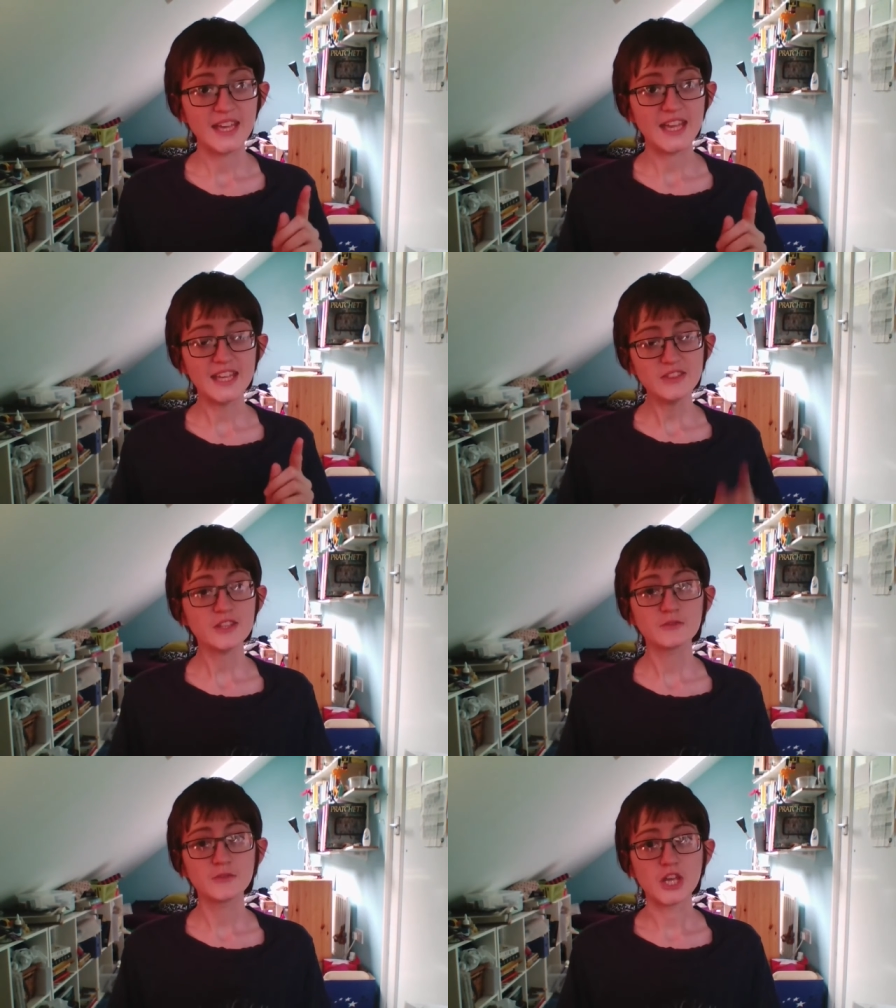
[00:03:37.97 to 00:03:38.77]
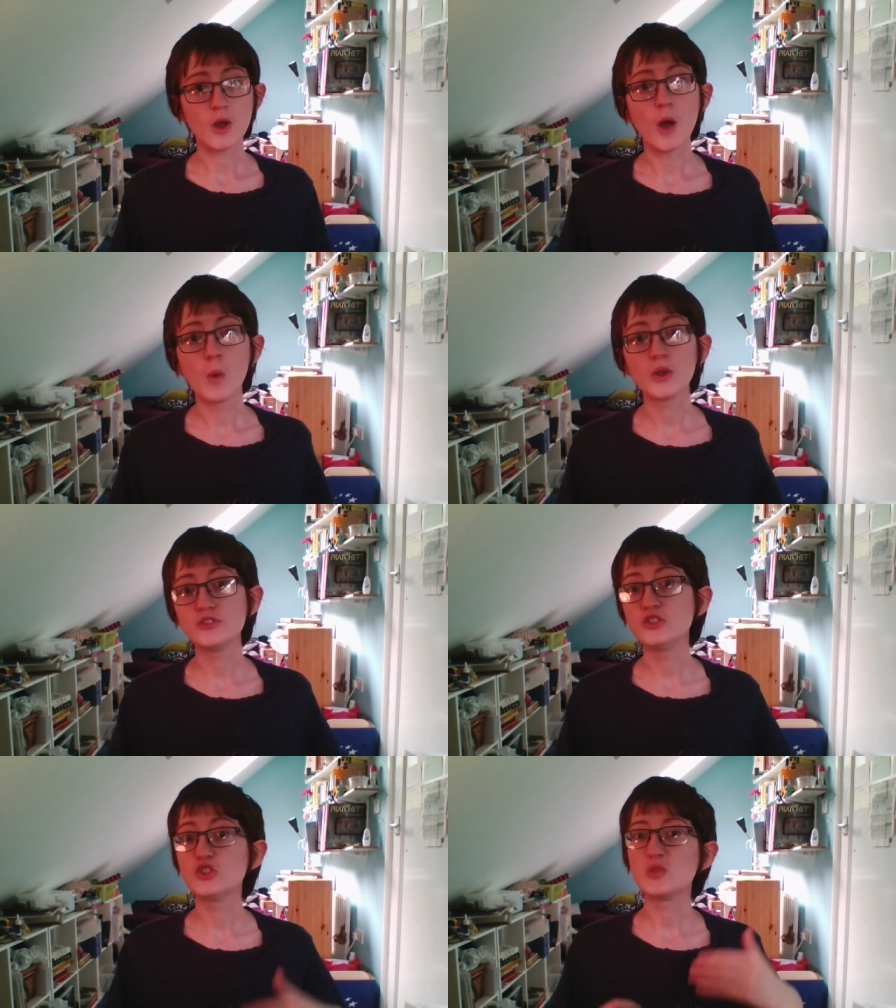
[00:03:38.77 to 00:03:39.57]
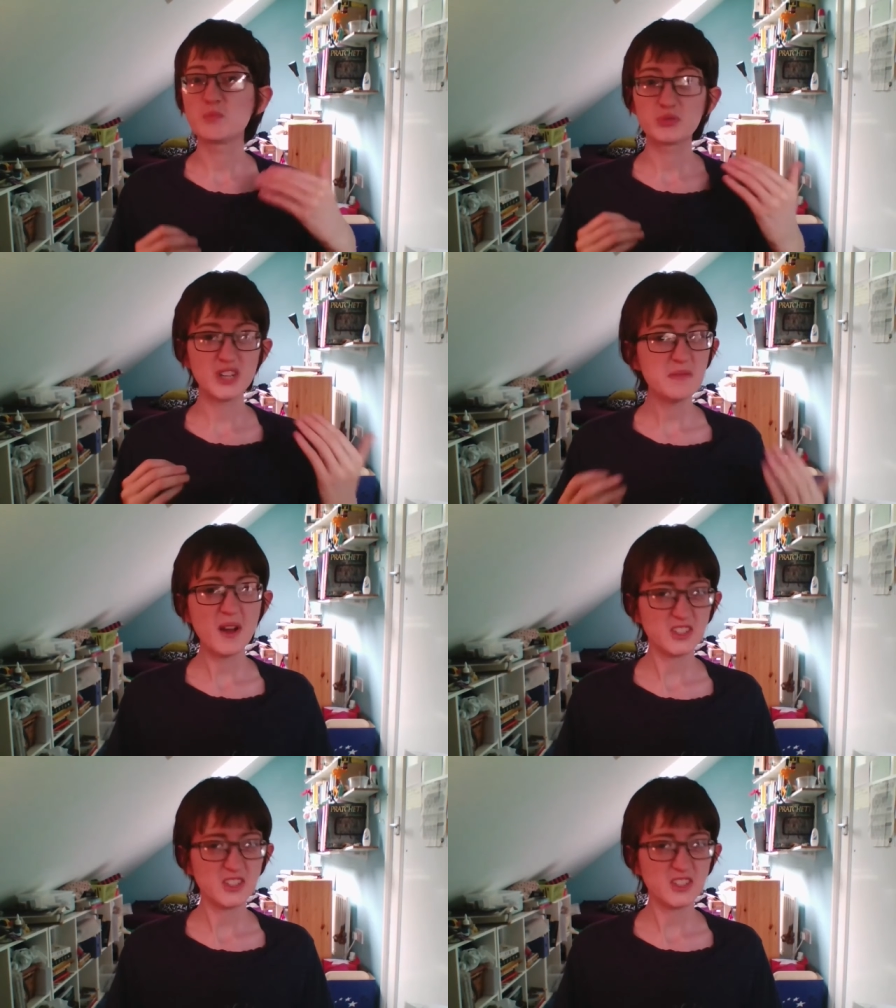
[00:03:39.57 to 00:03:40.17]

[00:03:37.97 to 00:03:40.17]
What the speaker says: In this video, I want you to do pretty much